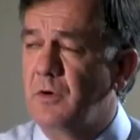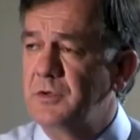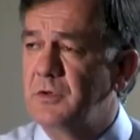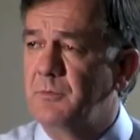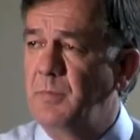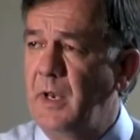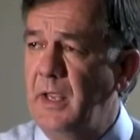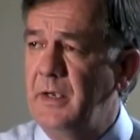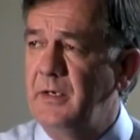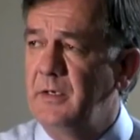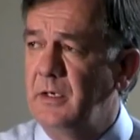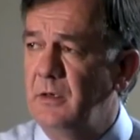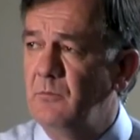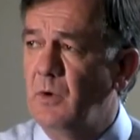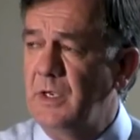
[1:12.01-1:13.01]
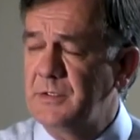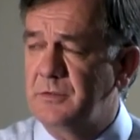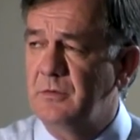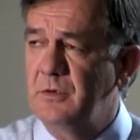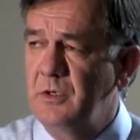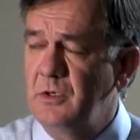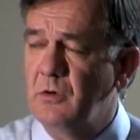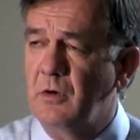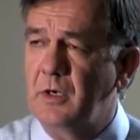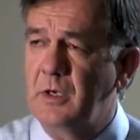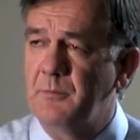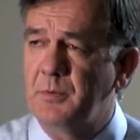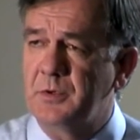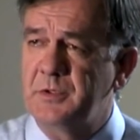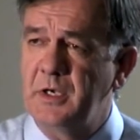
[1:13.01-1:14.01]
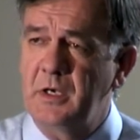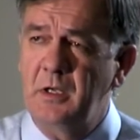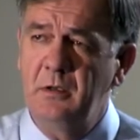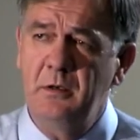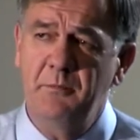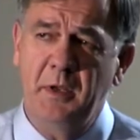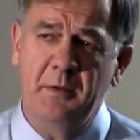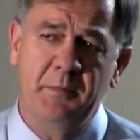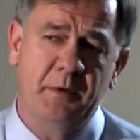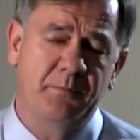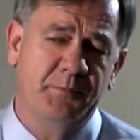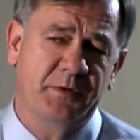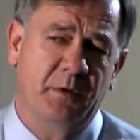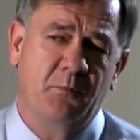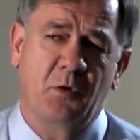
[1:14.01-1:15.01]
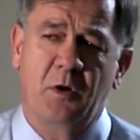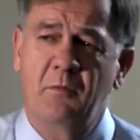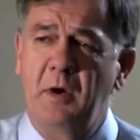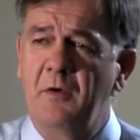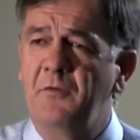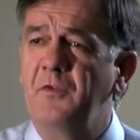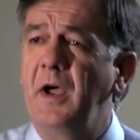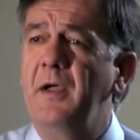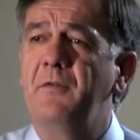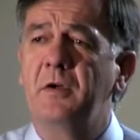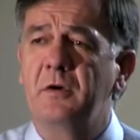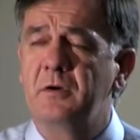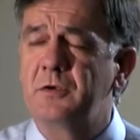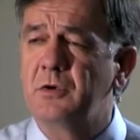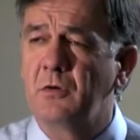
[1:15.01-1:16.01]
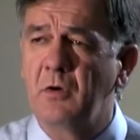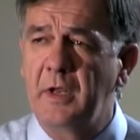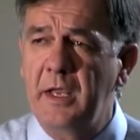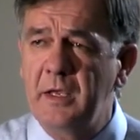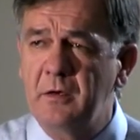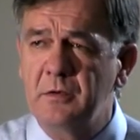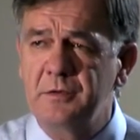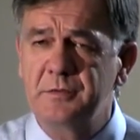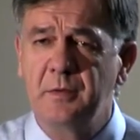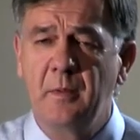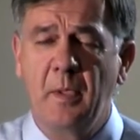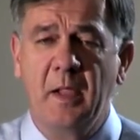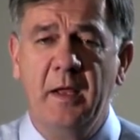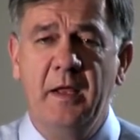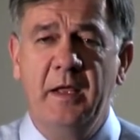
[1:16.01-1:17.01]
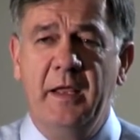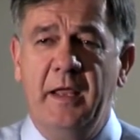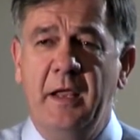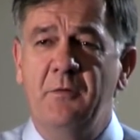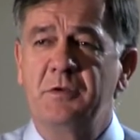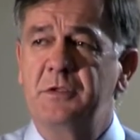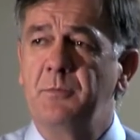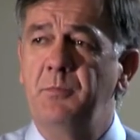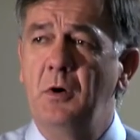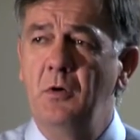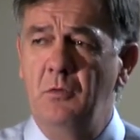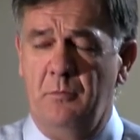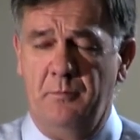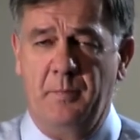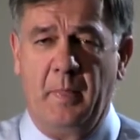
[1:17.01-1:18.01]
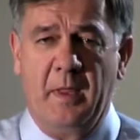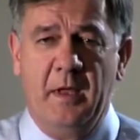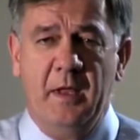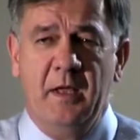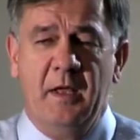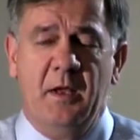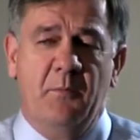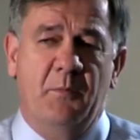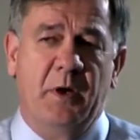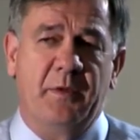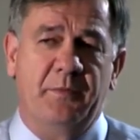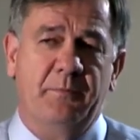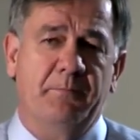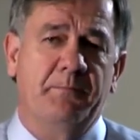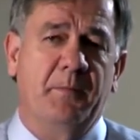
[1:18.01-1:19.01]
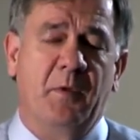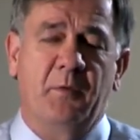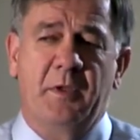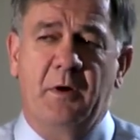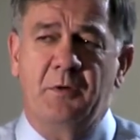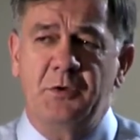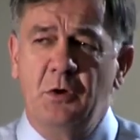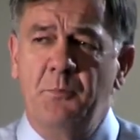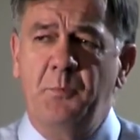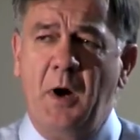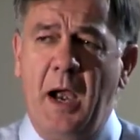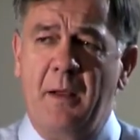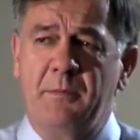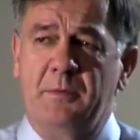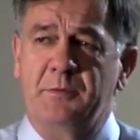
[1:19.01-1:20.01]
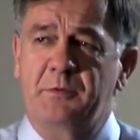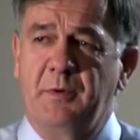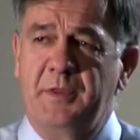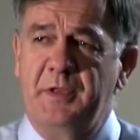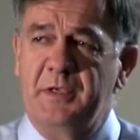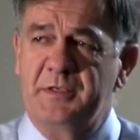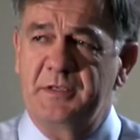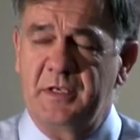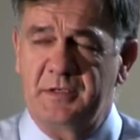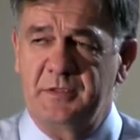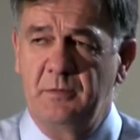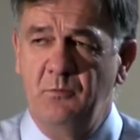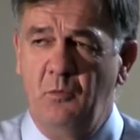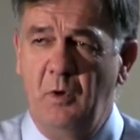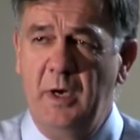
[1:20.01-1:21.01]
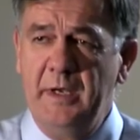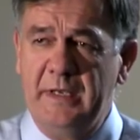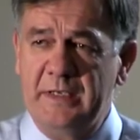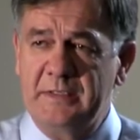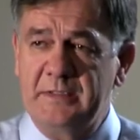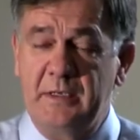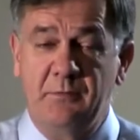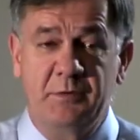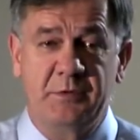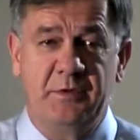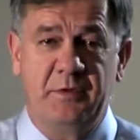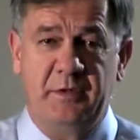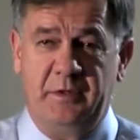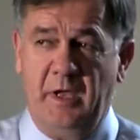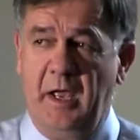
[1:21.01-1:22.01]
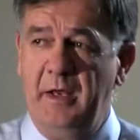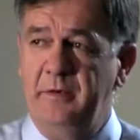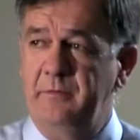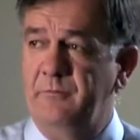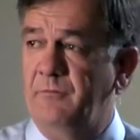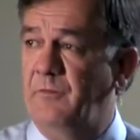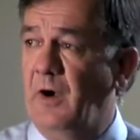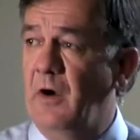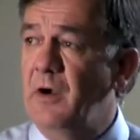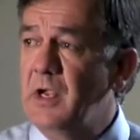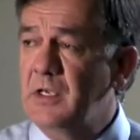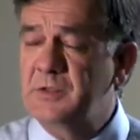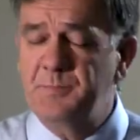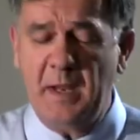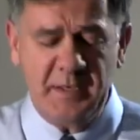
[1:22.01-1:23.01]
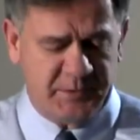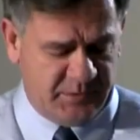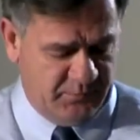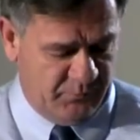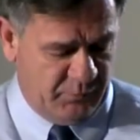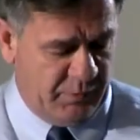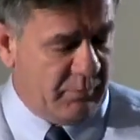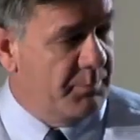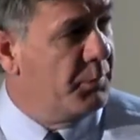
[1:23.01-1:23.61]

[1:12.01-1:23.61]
orchard planted in western New York in particular, maybe somewhere around 500 total acres. It was a boom. But there were two problems with this system. One is it was thought very expensive. We